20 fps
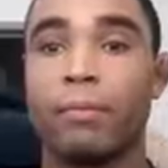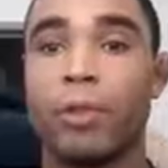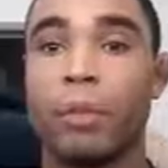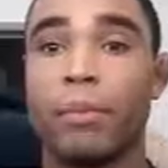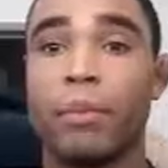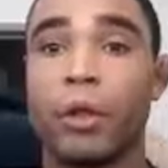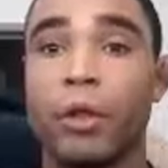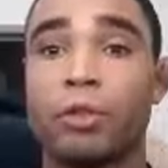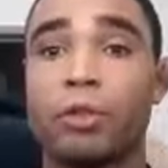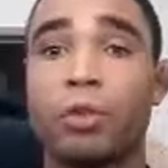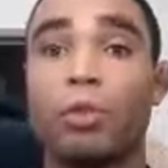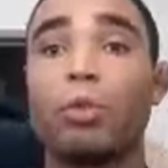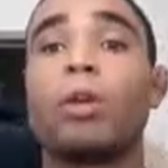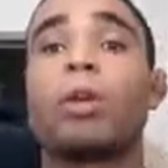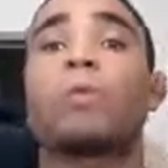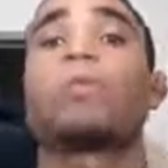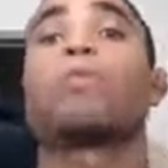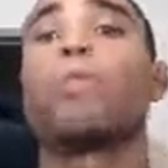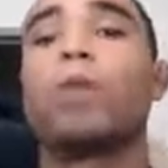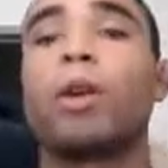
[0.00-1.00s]
I'm going to
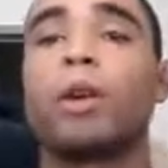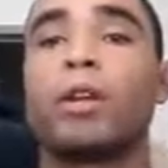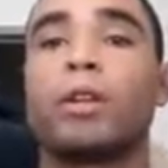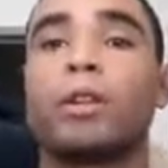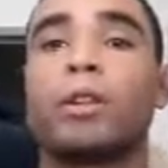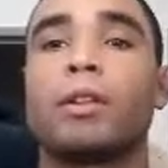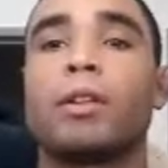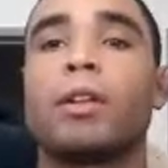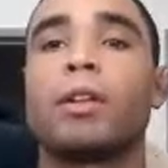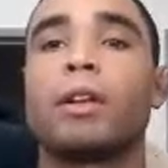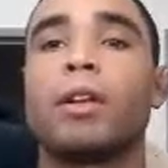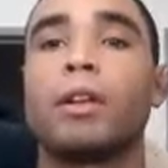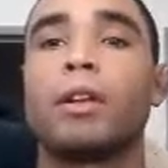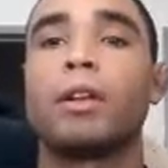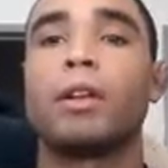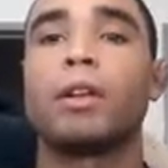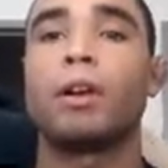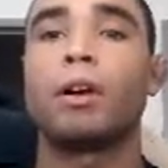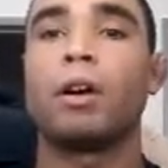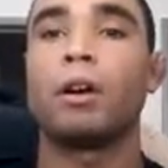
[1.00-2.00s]
2-on-1
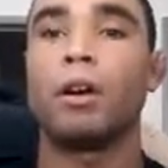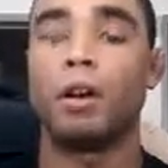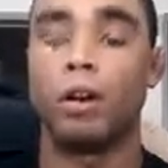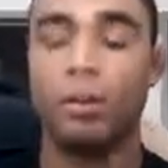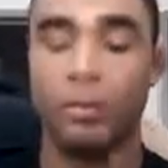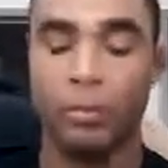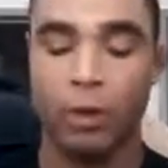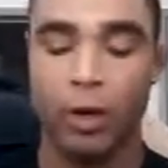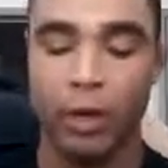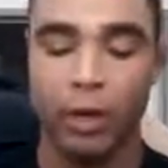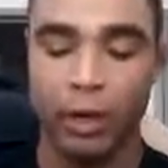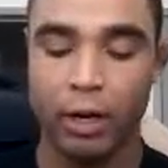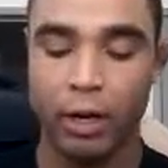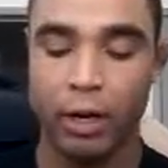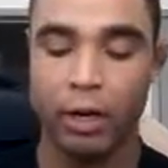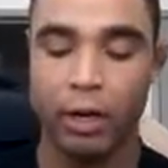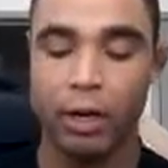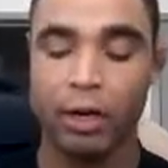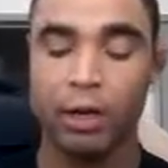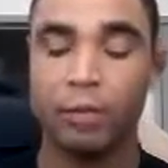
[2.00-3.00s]
one of their
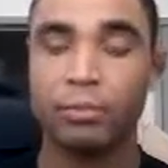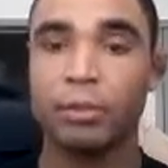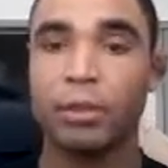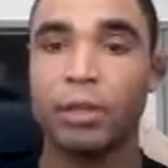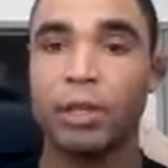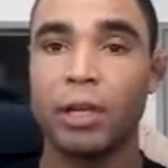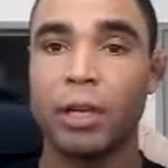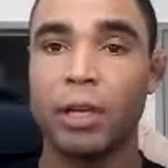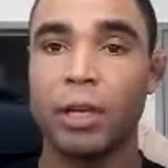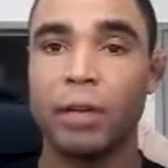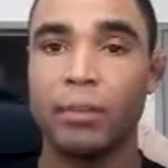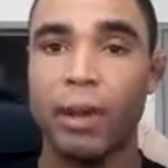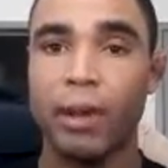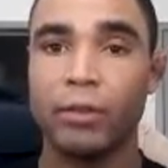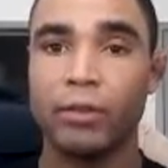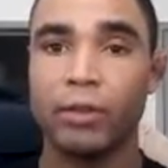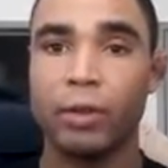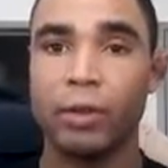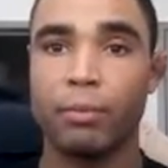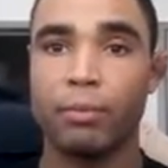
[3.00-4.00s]
arms.
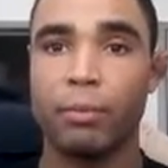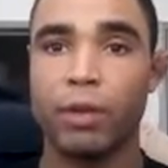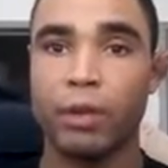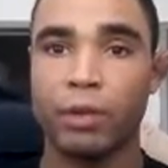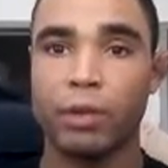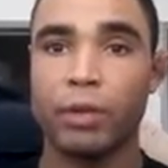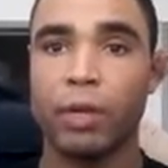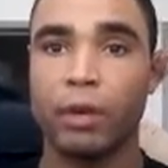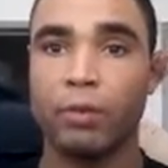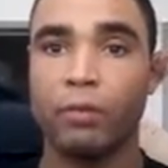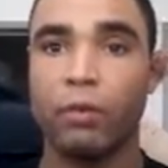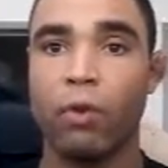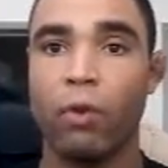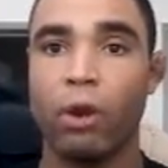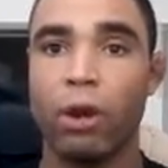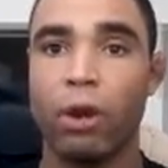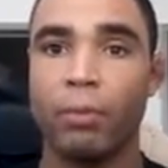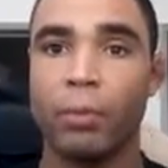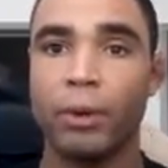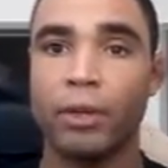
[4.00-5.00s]
Basically push their
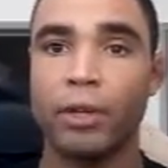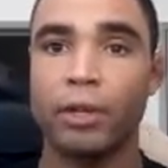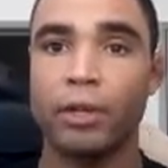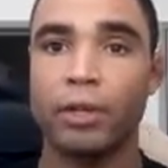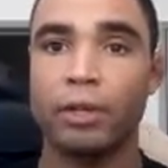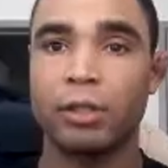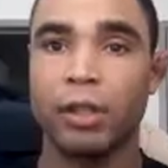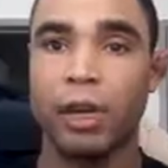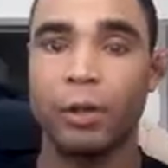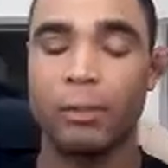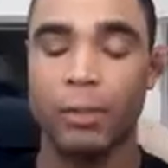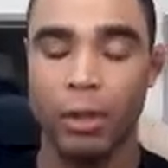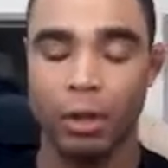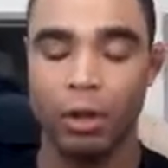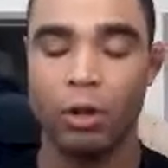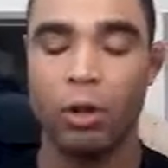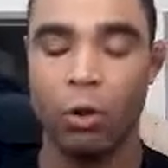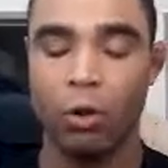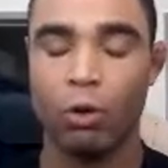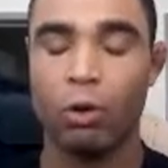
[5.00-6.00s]
forearm into their stomach
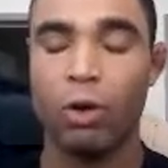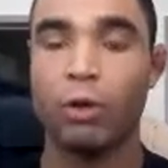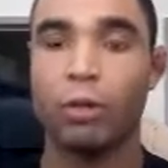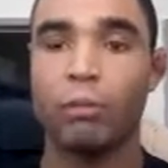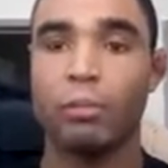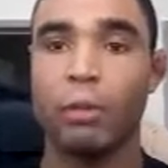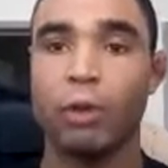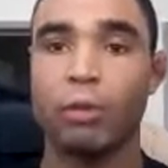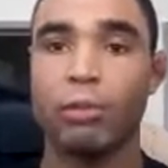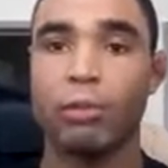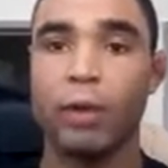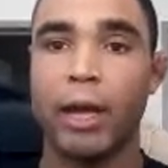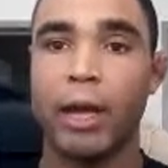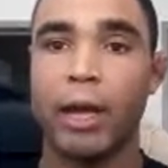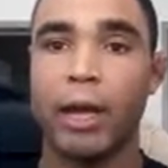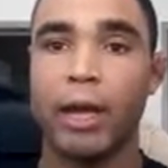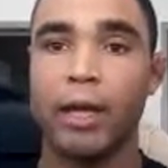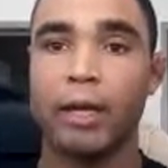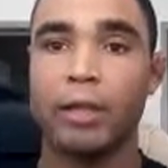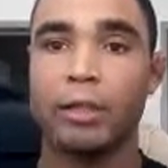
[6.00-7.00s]
and hold it with both my
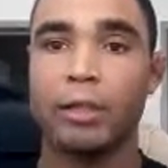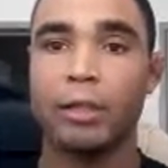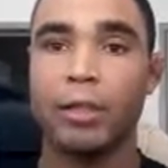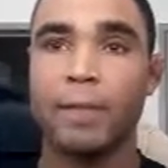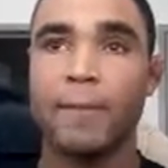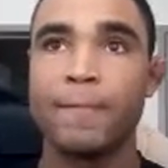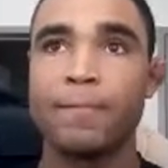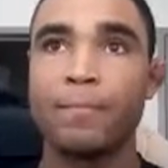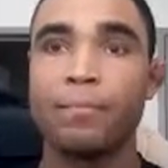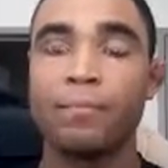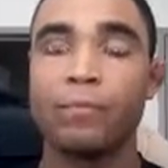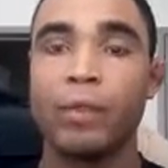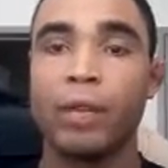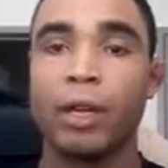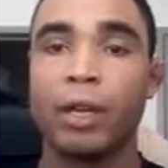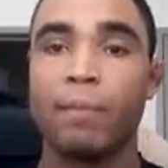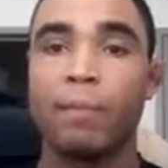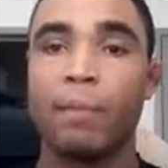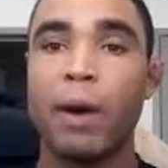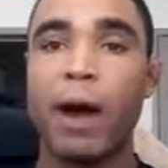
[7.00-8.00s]
hands.
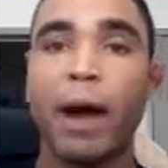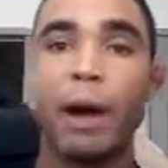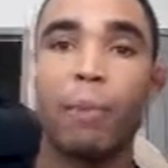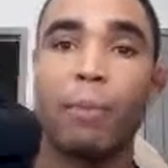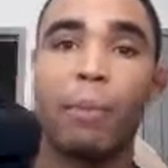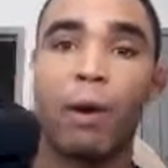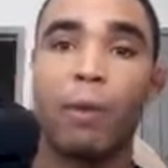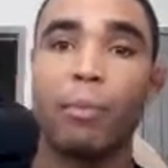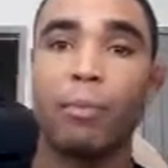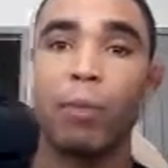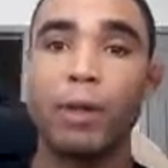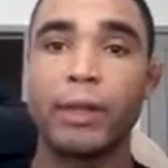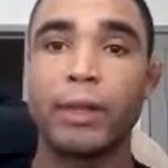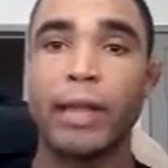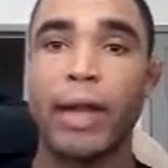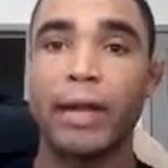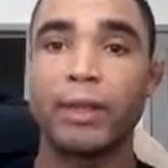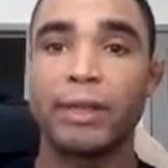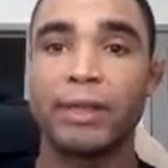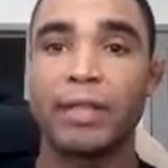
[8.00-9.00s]
Pop up with
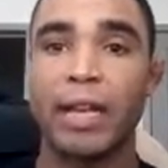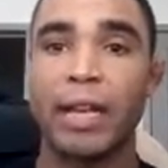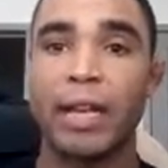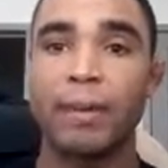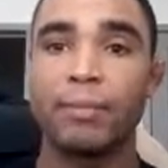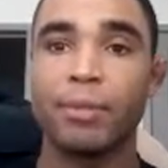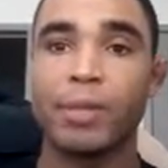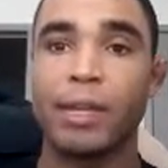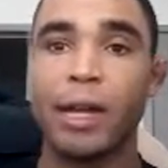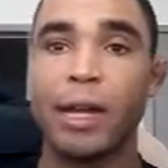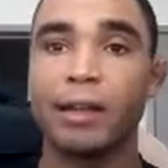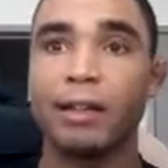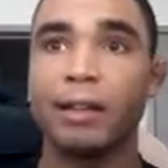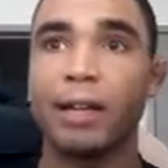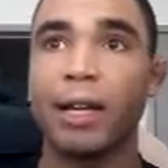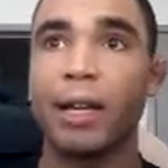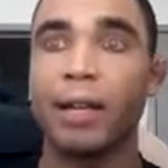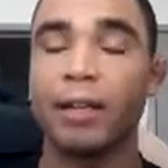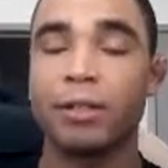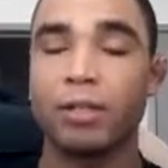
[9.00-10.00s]
that same side
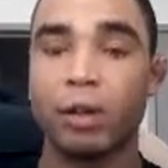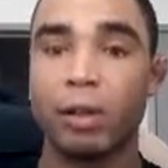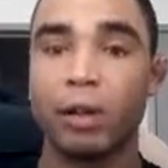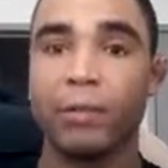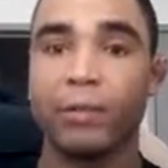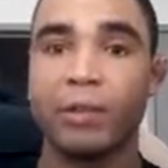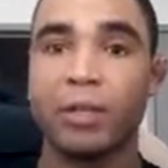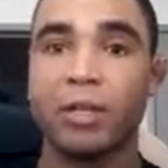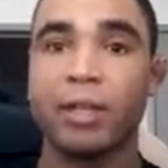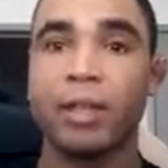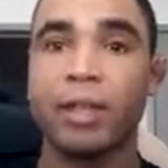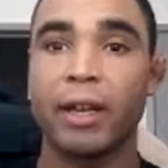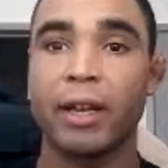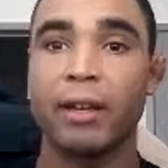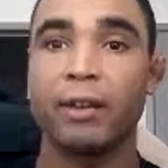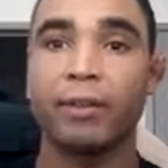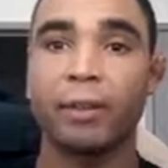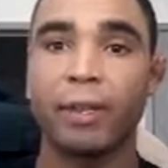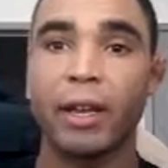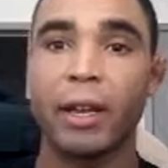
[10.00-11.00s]
leg. So if it's
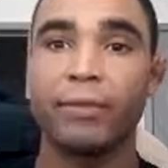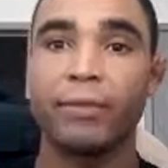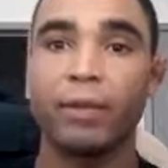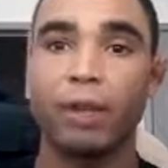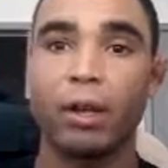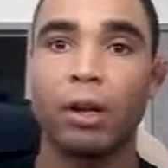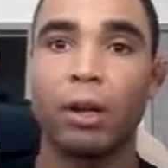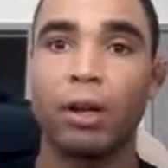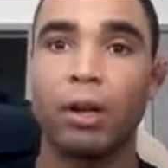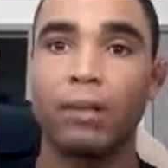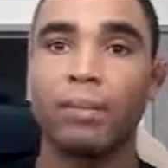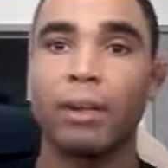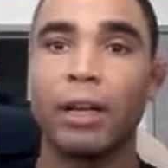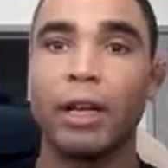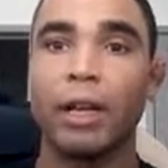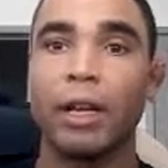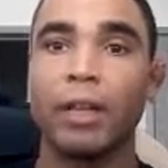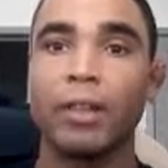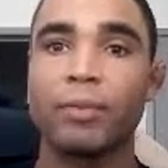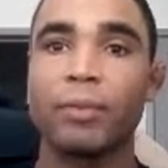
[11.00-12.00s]
their left arm,
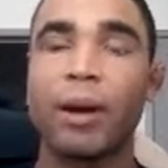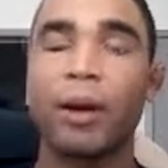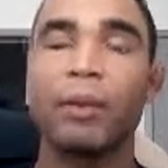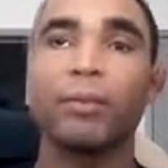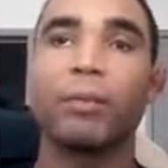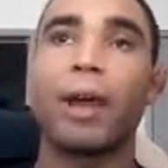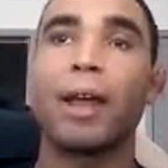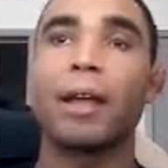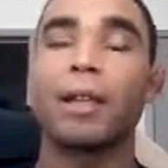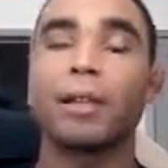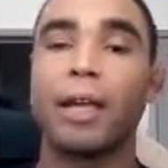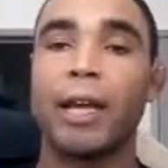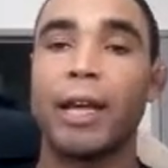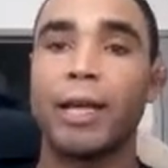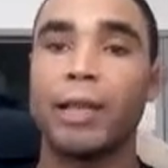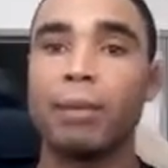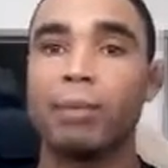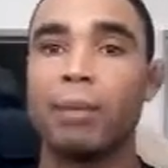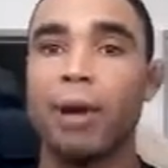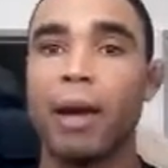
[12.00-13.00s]
it's my right
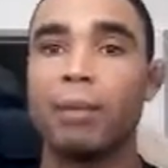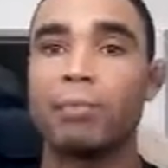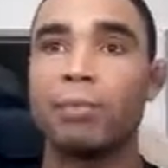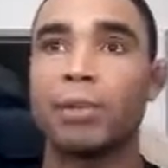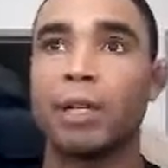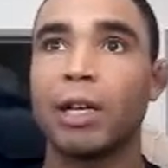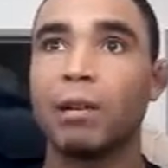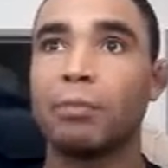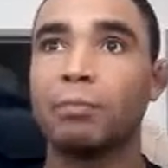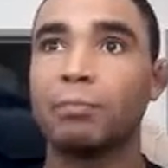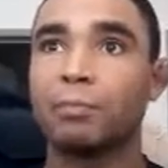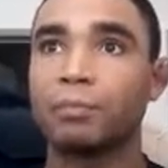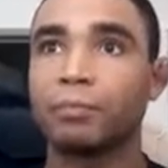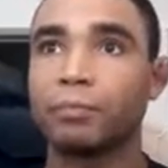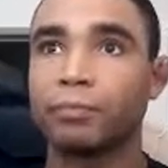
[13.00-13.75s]
leg that pops up.